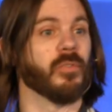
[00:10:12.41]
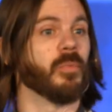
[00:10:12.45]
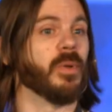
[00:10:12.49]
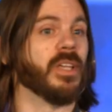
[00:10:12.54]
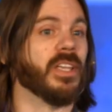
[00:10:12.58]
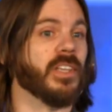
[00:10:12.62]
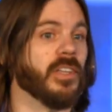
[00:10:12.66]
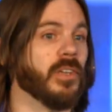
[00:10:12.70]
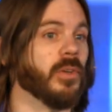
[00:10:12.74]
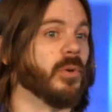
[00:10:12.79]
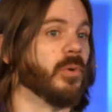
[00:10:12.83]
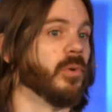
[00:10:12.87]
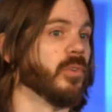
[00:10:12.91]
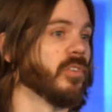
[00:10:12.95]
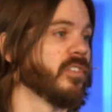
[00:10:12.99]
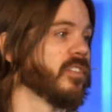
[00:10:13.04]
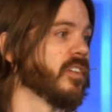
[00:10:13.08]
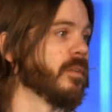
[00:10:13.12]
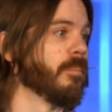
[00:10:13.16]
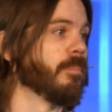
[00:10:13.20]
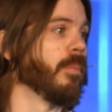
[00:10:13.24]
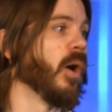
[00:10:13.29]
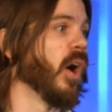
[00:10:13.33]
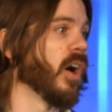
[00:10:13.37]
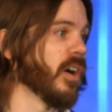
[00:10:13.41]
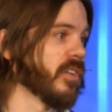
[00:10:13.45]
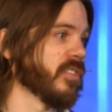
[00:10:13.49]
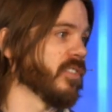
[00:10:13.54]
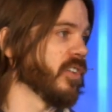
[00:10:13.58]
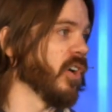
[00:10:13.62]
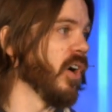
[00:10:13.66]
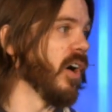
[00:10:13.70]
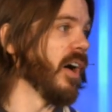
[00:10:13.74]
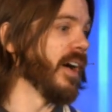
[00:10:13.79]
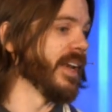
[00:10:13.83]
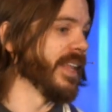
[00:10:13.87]
we use to box
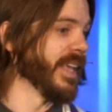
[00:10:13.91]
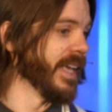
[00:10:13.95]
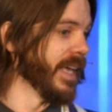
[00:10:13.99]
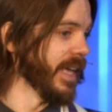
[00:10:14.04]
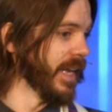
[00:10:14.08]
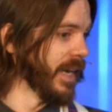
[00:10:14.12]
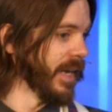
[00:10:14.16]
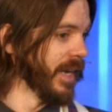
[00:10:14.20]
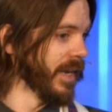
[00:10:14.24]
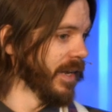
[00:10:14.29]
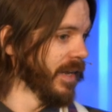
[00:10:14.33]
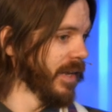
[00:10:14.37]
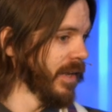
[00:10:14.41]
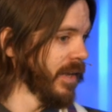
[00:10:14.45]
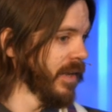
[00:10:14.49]
God in.